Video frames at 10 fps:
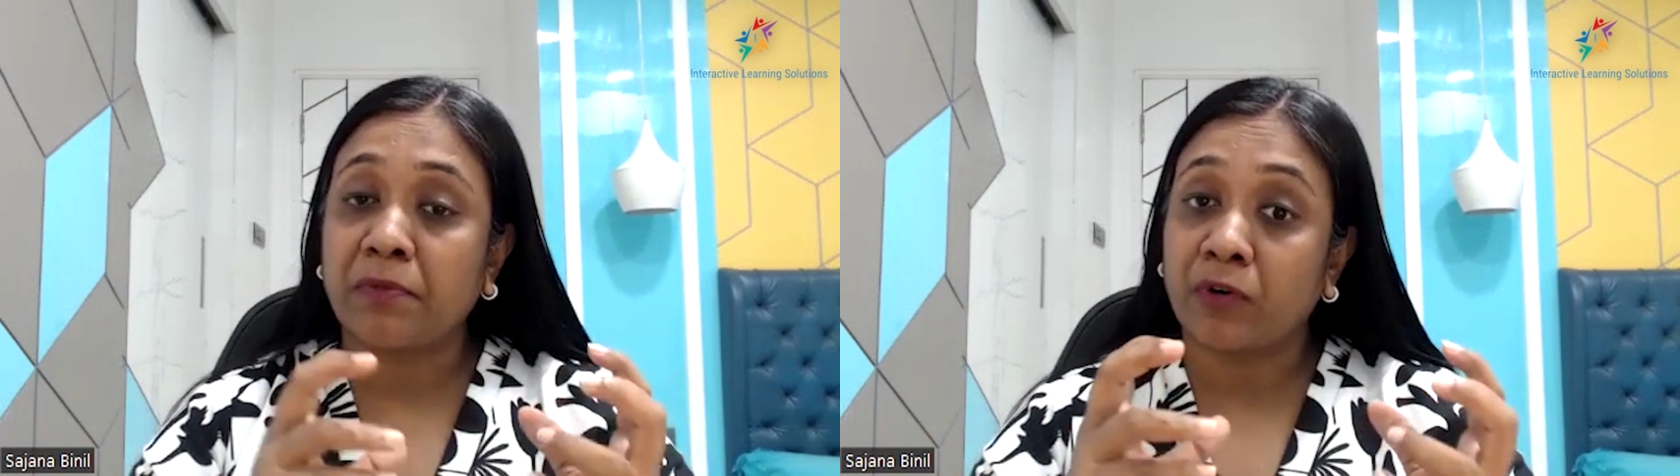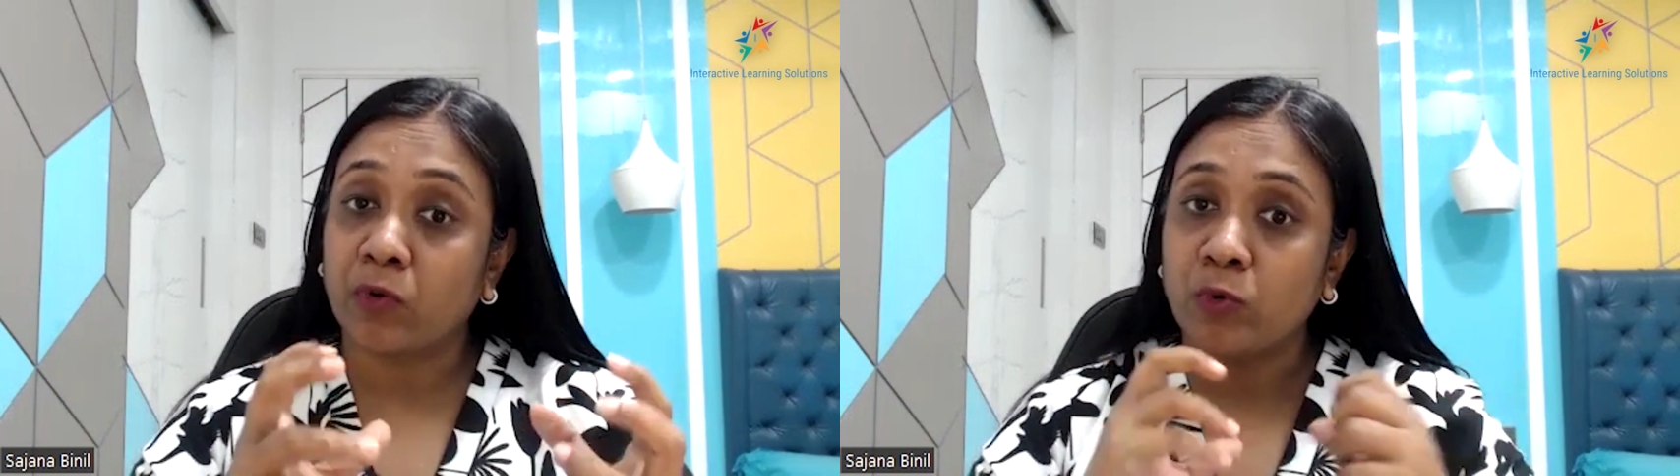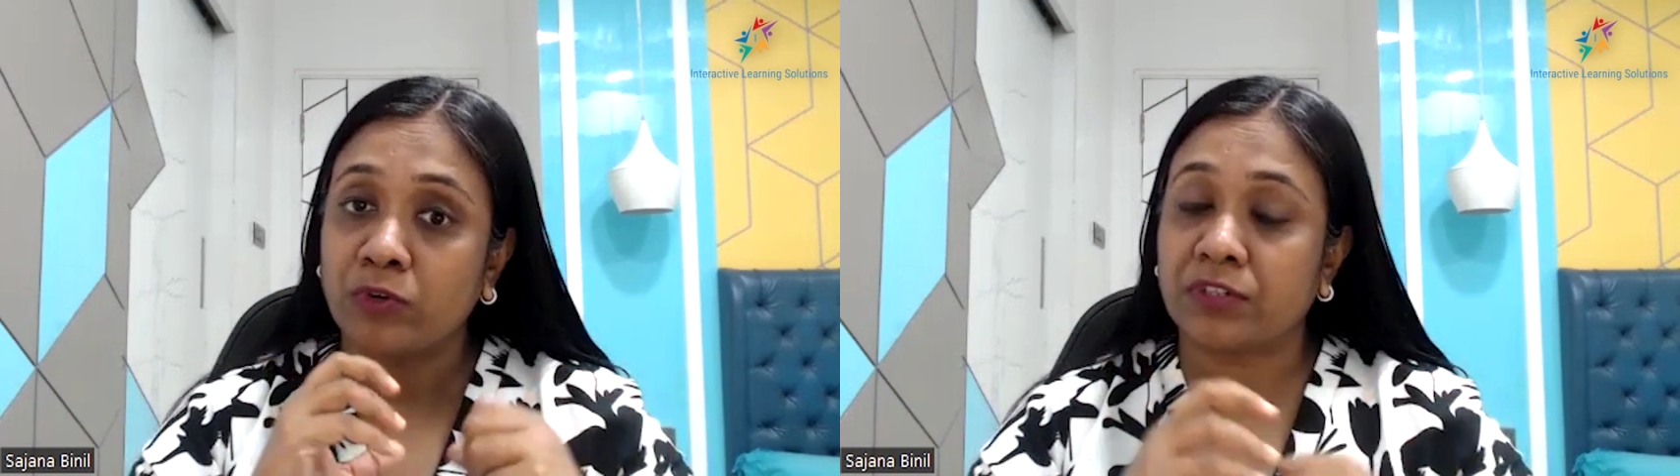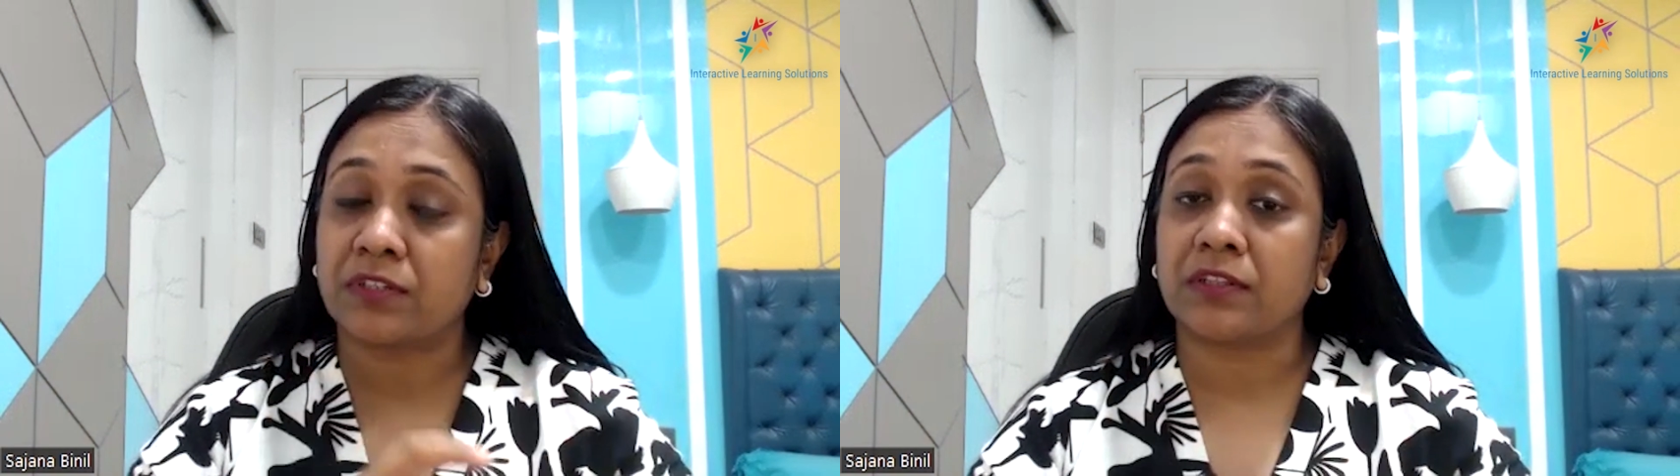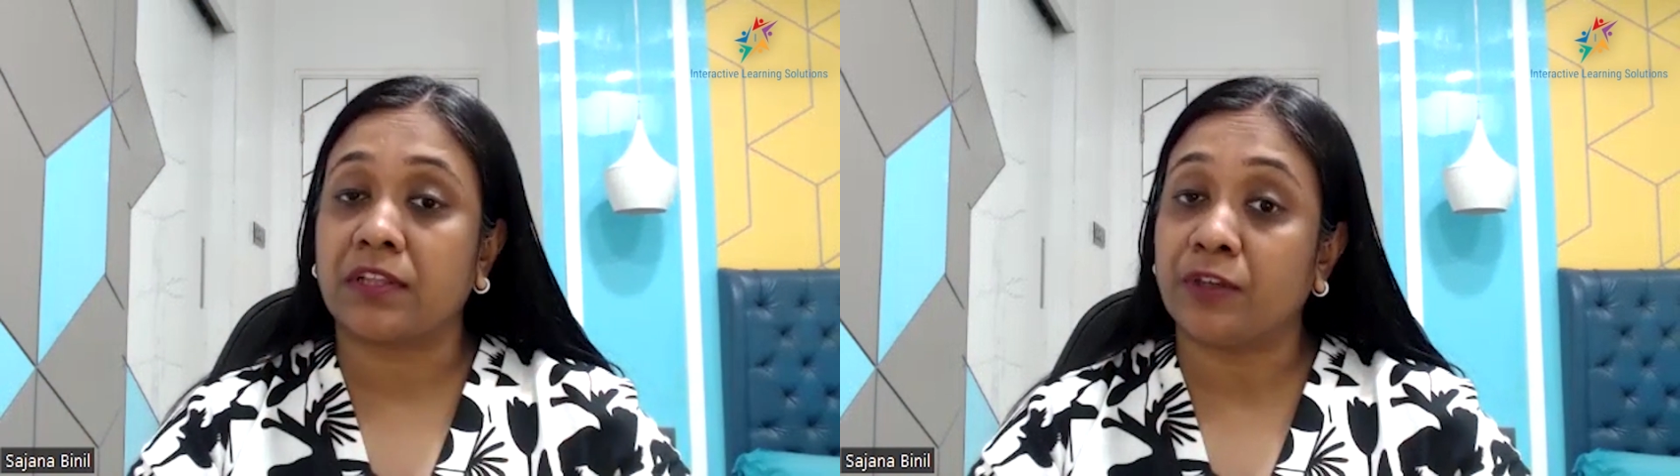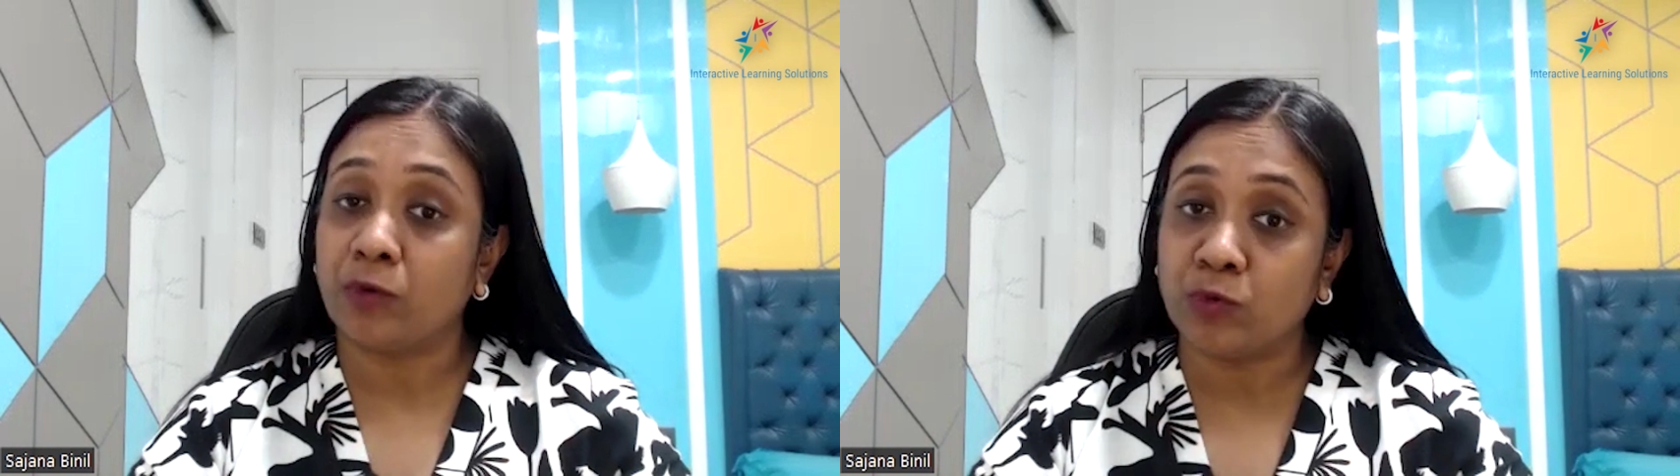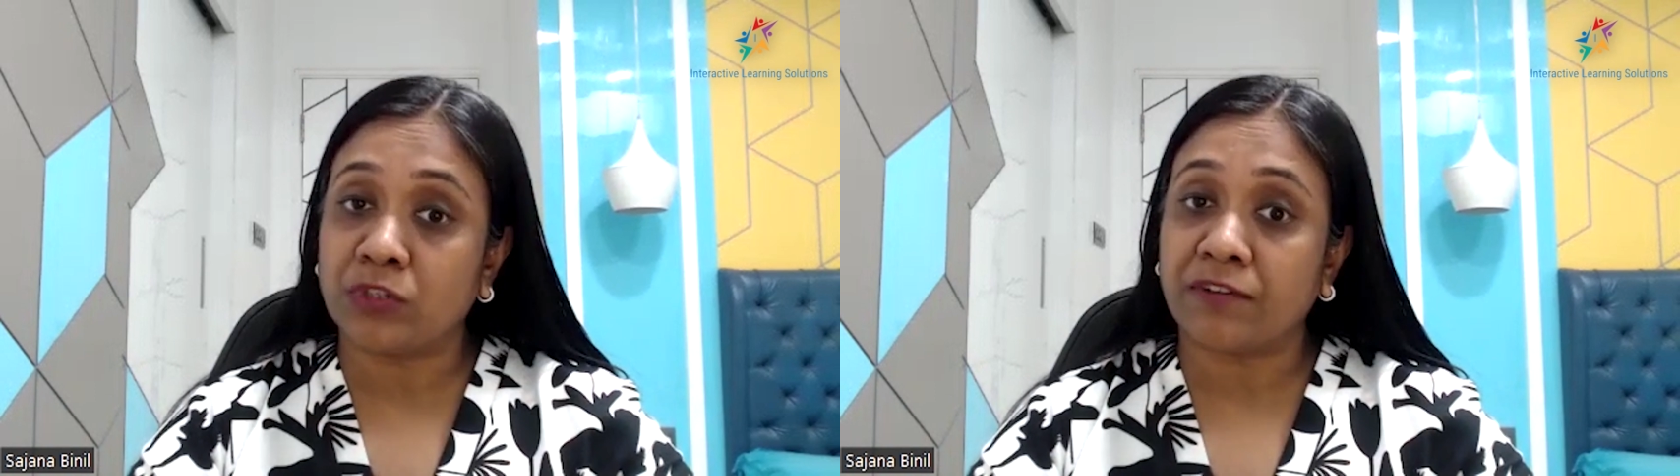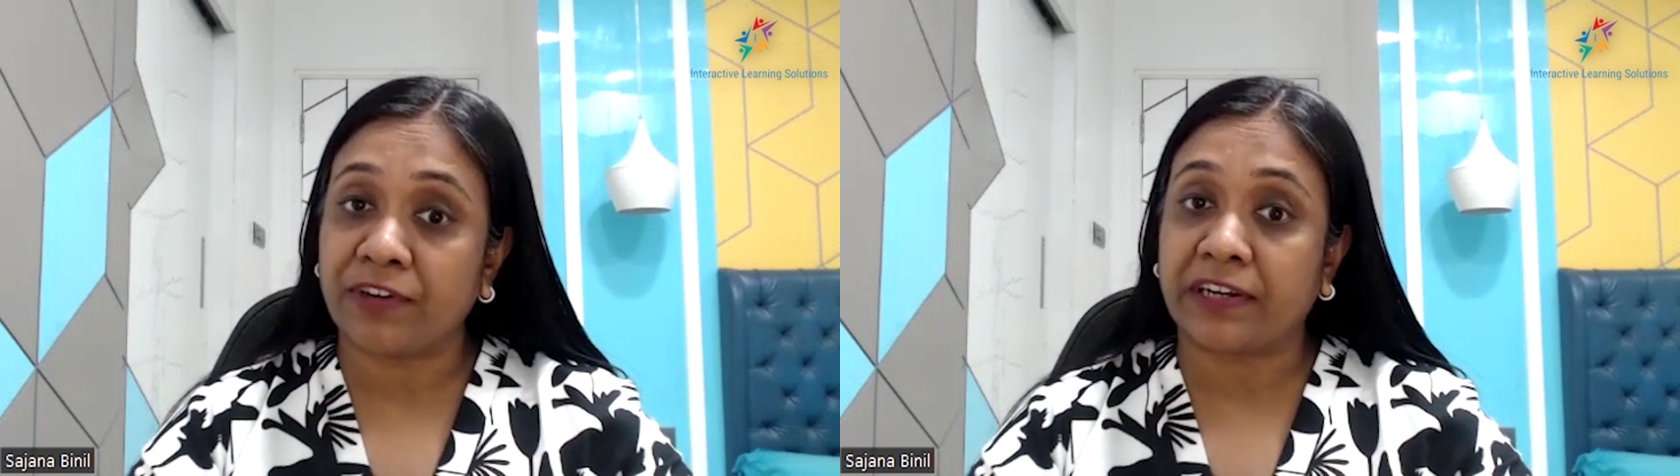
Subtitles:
routes the user will